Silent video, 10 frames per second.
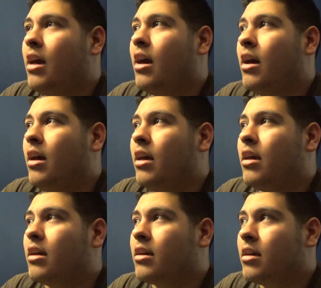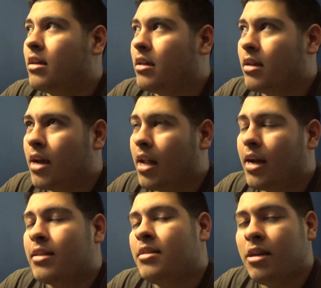I kind of
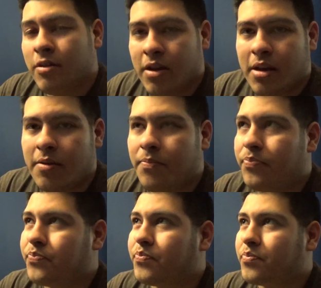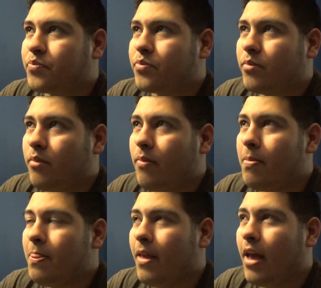got teary,
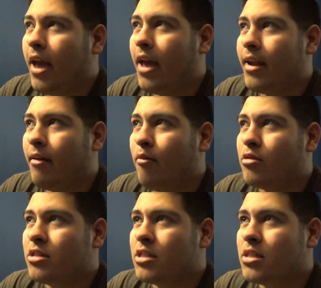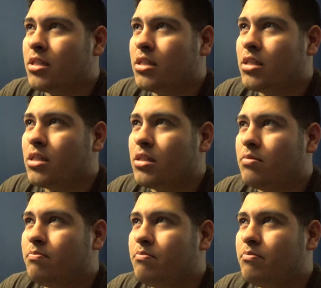and I won't
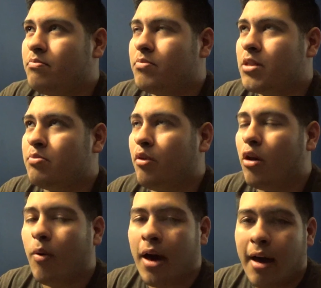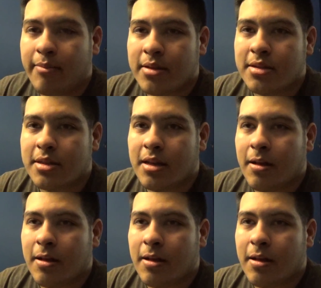spoil what happens,